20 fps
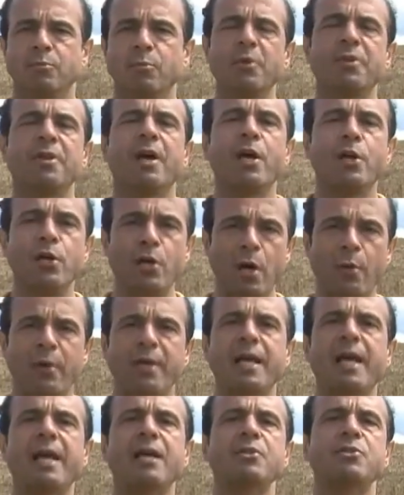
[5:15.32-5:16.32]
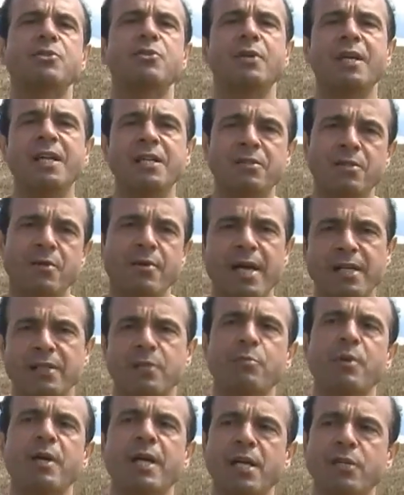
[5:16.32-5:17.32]
with knowing how to interact
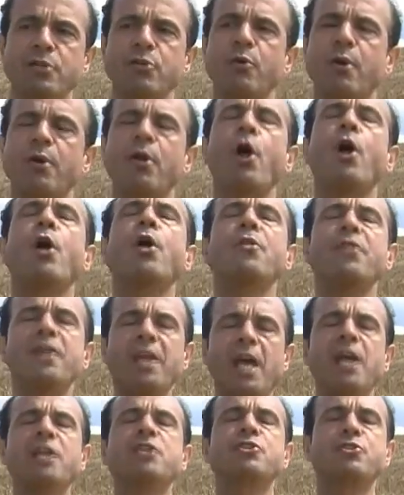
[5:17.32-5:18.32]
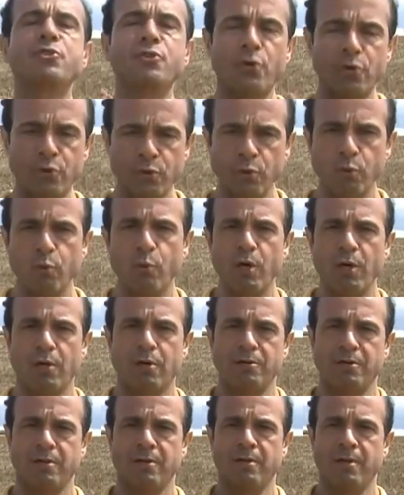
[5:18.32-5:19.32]
and relate to the external
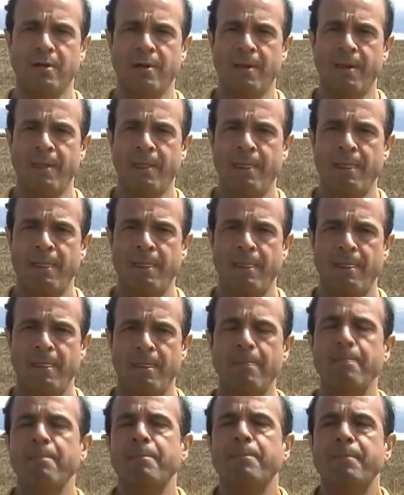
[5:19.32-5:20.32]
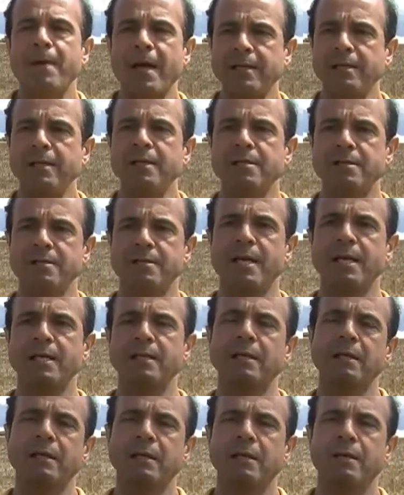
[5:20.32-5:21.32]
world. That is
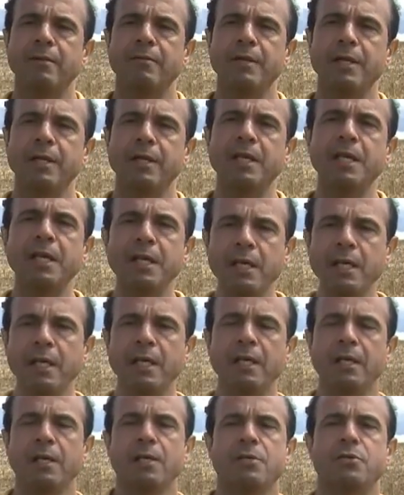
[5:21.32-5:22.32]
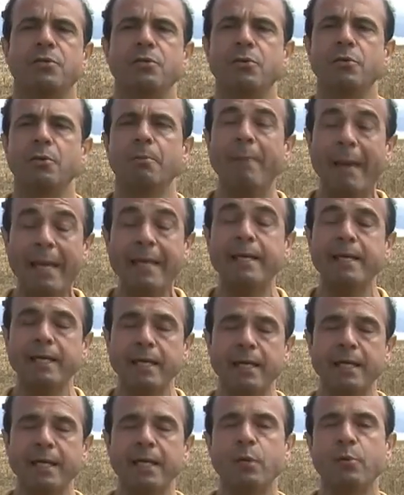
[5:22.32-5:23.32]
then the key to making
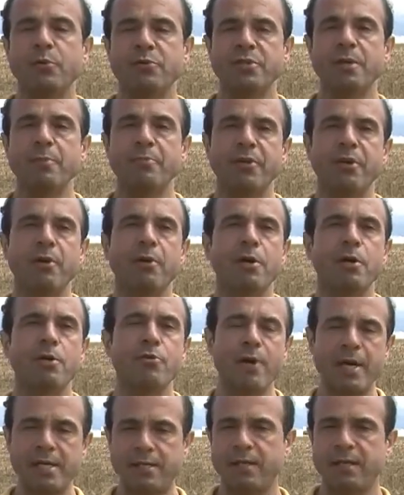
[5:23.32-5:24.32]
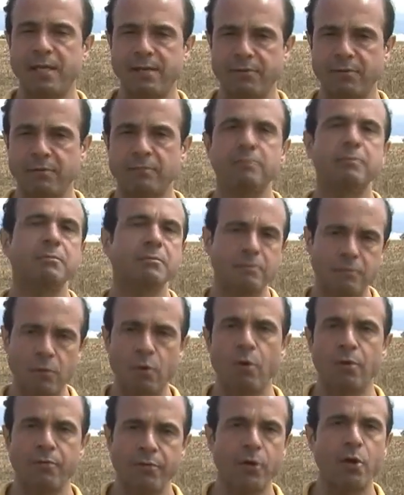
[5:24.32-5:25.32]
a link with something on a greater level,
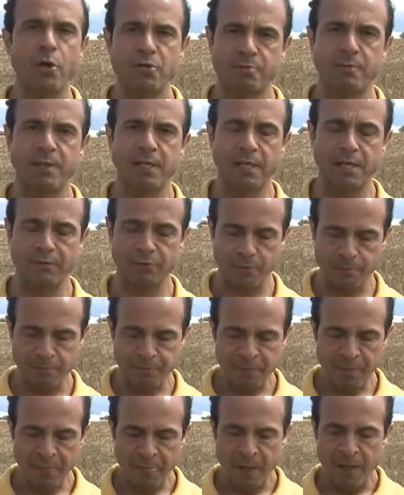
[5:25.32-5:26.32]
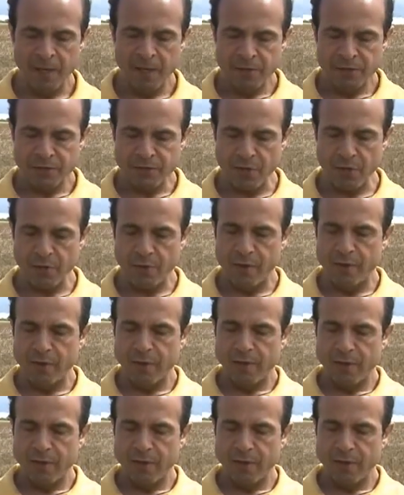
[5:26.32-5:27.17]
or the cosmic level. So,